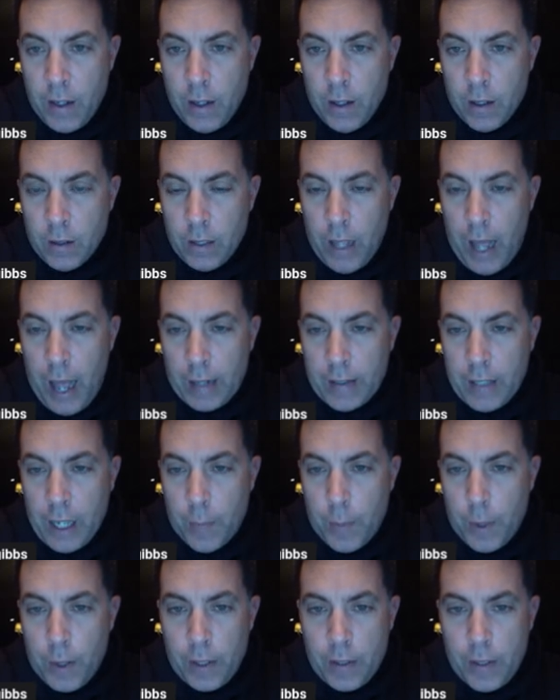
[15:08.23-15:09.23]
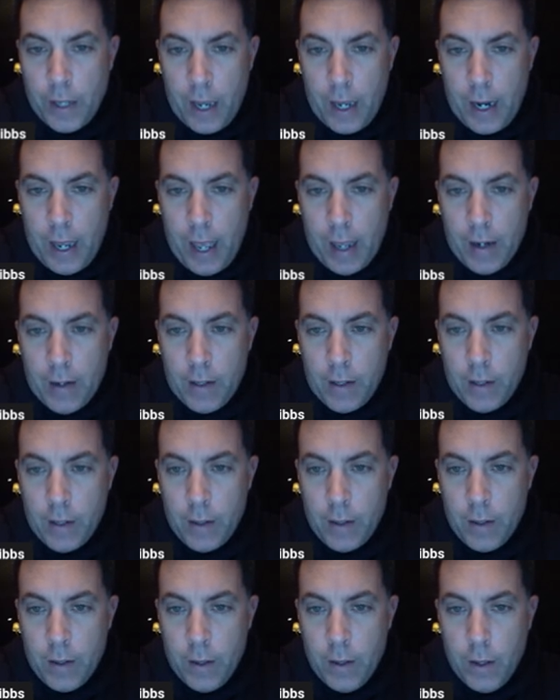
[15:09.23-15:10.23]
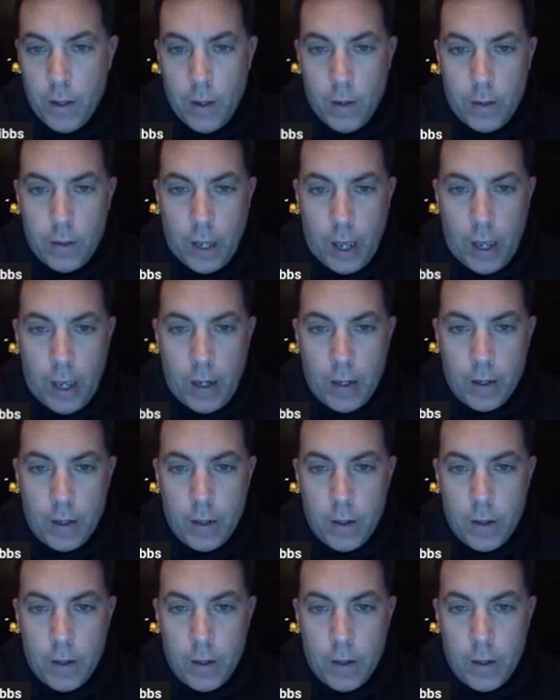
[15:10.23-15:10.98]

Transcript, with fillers: locked up on the tight end. Okay.